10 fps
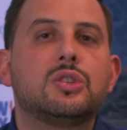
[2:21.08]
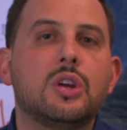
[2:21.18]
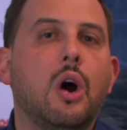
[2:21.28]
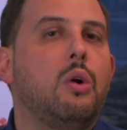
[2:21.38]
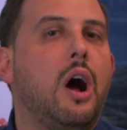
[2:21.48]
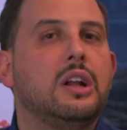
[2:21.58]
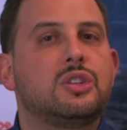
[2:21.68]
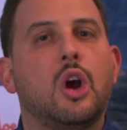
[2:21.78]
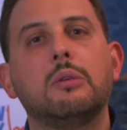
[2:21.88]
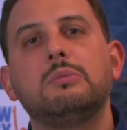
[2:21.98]
So uh,
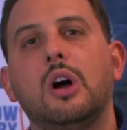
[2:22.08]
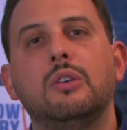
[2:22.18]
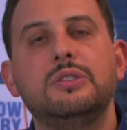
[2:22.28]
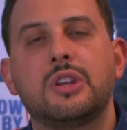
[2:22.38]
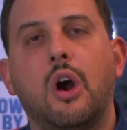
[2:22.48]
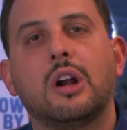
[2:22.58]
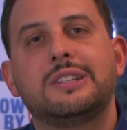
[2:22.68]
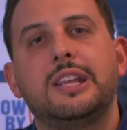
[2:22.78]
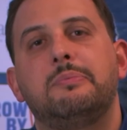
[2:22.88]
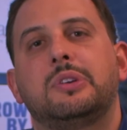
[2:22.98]
term loans are
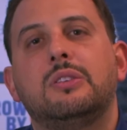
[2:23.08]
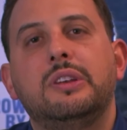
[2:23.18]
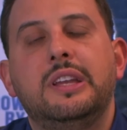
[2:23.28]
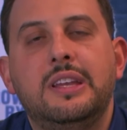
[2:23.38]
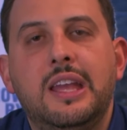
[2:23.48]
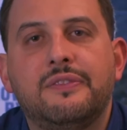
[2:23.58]
typically,